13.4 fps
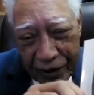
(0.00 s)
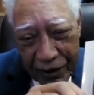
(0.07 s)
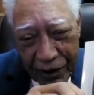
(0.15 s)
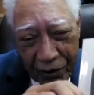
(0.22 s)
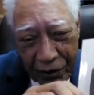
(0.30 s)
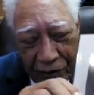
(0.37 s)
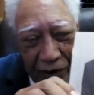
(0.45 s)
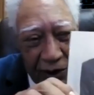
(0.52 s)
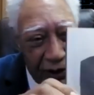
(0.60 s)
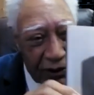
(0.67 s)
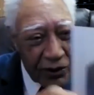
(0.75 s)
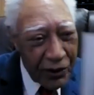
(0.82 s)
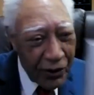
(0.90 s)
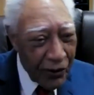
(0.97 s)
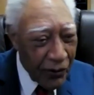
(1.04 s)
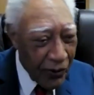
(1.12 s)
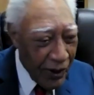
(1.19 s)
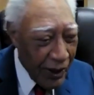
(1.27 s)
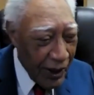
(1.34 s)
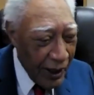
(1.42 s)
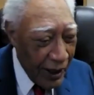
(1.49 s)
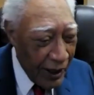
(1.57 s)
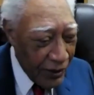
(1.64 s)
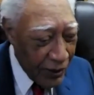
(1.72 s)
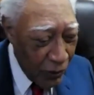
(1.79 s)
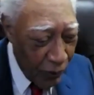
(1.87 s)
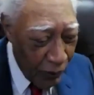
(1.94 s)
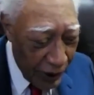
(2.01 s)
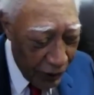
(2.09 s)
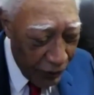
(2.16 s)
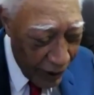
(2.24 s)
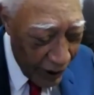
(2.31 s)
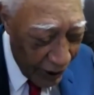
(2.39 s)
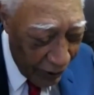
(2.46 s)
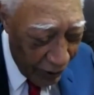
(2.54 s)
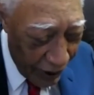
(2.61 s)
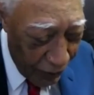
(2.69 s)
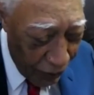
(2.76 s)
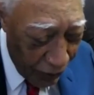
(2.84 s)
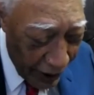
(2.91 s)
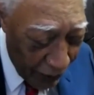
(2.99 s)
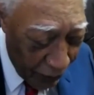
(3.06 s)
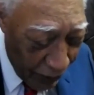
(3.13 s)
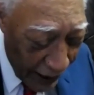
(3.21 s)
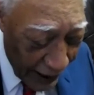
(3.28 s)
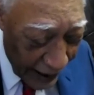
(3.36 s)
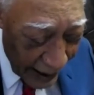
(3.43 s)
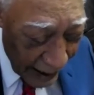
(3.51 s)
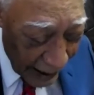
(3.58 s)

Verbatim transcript: So and so so when you the reason why